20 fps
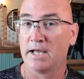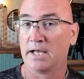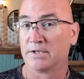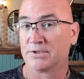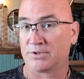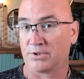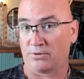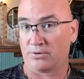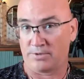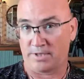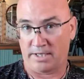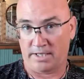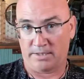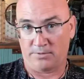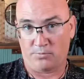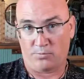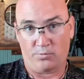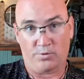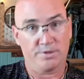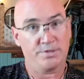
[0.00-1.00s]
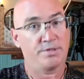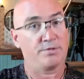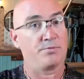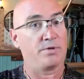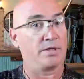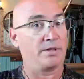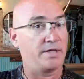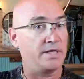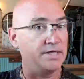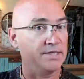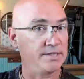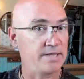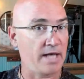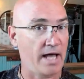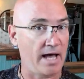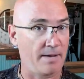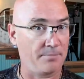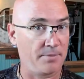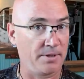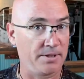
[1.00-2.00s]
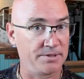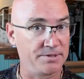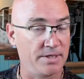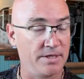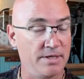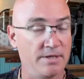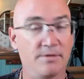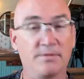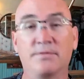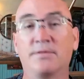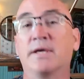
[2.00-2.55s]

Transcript: So then once the release happens,